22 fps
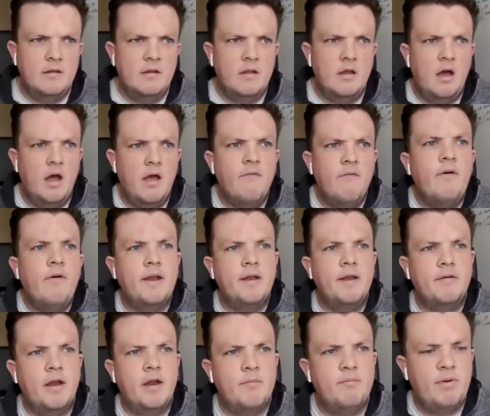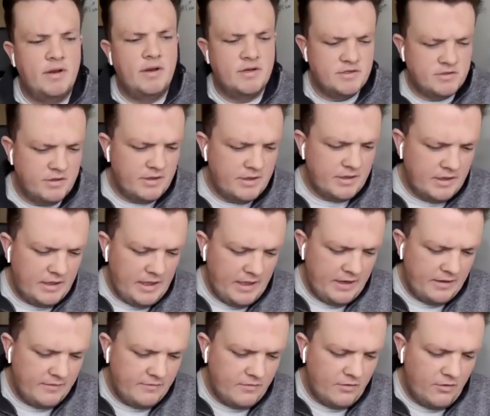I've had a great pleasure in
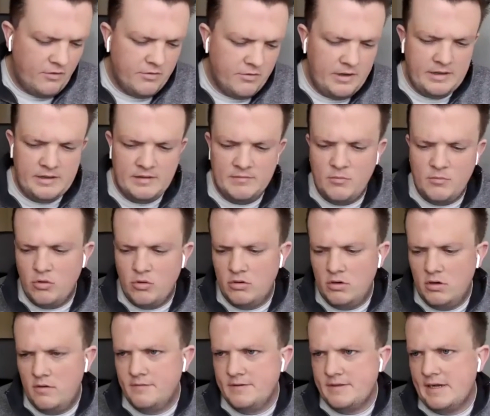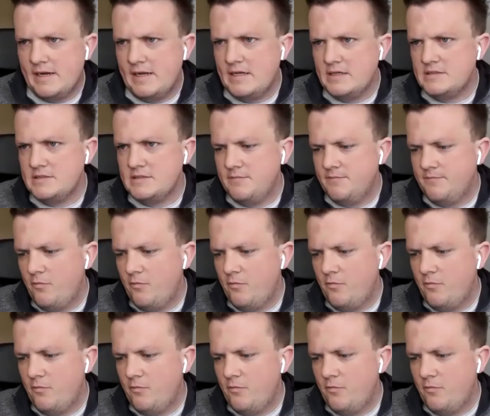getting to know you a little more over the last